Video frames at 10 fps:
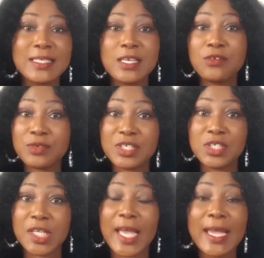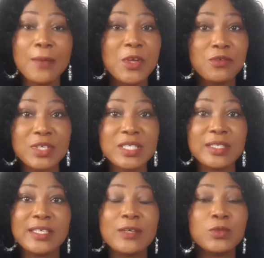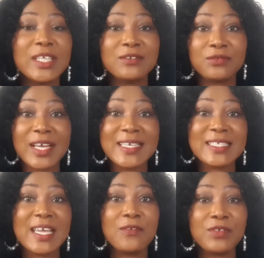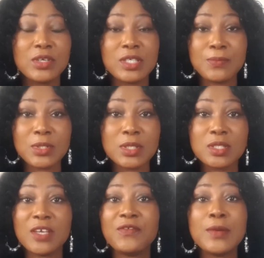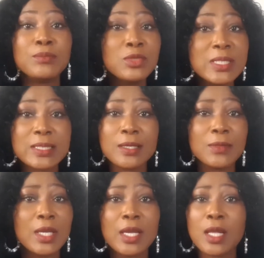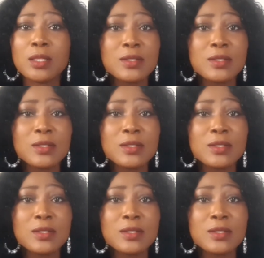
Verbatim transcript: As a Christian, I am a Christian and I would advise every other person, if you're Muslim,